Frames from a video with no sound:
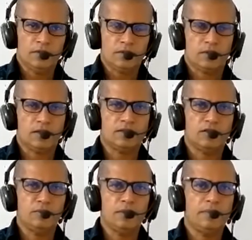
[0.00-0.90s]
So as
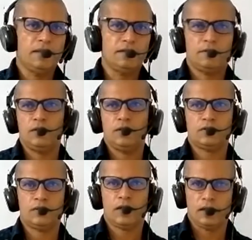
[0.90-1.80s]
human beings, we
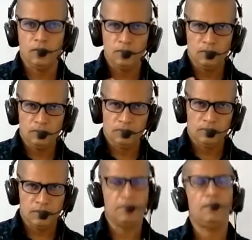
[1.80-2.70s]
also have
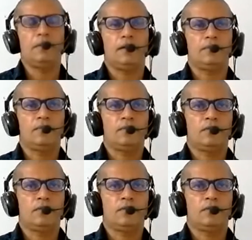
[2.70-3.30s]
the memory.